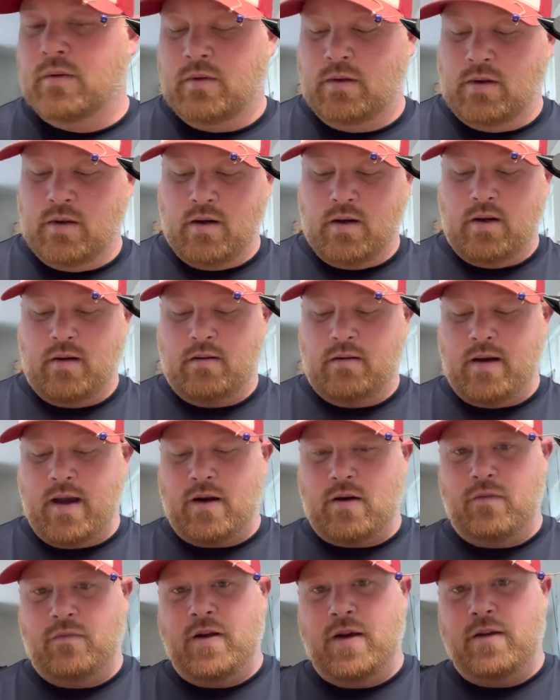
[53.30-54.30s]

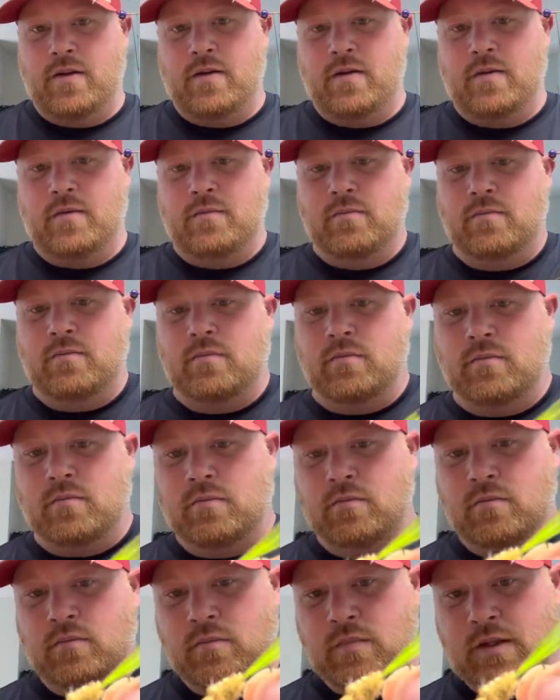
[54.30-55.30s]
hackle feather.
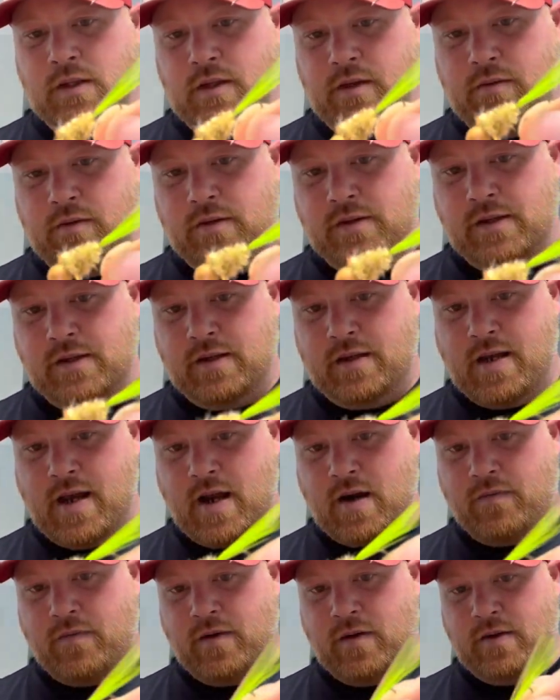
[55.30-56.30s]
You're seeing
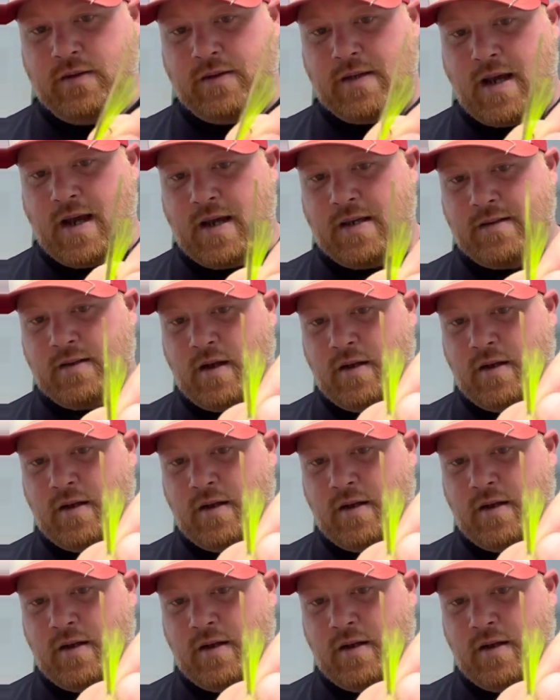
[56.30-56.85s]
hackle feather ties.